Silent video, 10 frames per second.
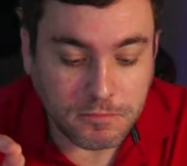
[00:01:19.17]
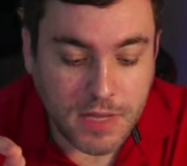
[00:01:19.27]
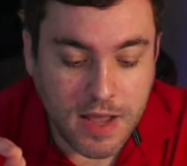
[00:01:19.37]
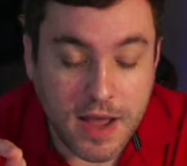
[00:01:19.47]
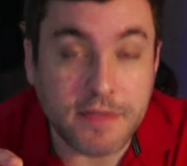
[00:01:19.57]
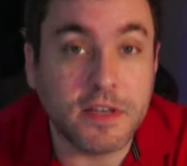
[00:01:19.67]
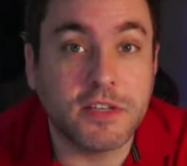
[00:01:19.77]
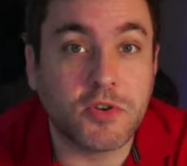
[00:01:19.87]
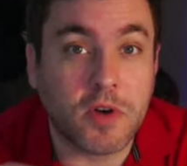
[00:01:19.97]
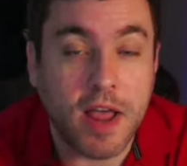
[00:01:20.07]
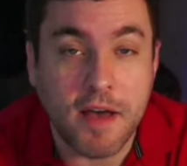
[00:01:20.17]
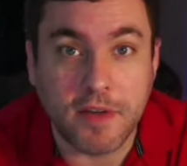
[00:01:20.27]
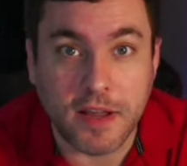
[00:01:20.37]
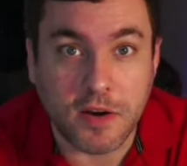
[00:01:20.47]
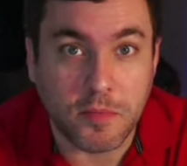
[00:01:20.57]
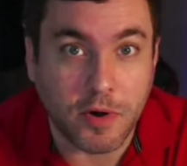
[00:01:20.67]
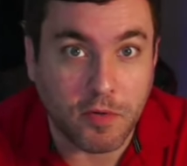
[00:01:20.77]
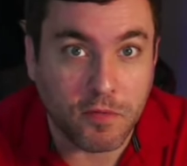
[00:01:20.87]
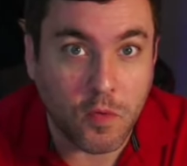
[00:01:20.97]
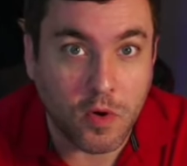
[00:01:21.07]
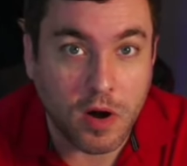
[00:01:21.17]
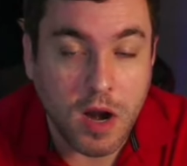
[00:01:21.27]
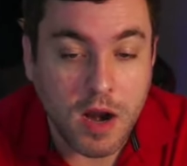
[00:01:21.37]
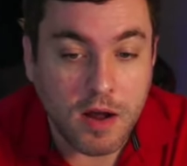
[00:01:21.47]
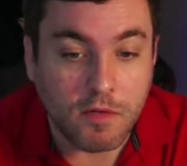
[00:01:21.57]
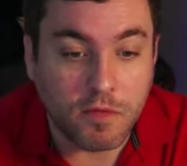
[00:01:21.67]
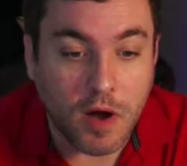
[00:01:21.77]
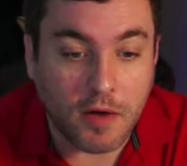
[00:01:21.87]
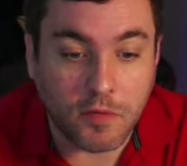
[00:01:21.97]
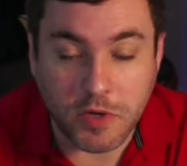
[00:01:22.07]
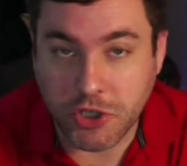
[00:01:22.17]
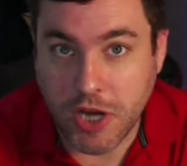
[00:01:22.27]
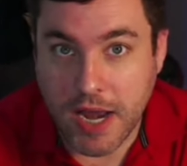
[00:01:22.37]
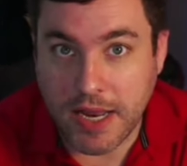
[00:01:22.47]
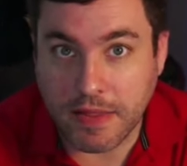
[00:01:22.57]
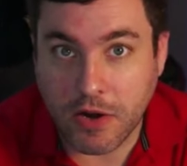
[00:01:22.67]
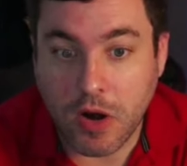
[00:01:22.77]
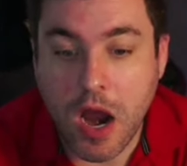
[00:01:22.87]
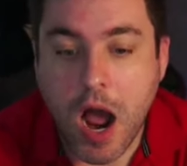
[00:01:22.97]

Uh, in the Discord, I have a Gundam Breaker 4 uh, voice chat in there.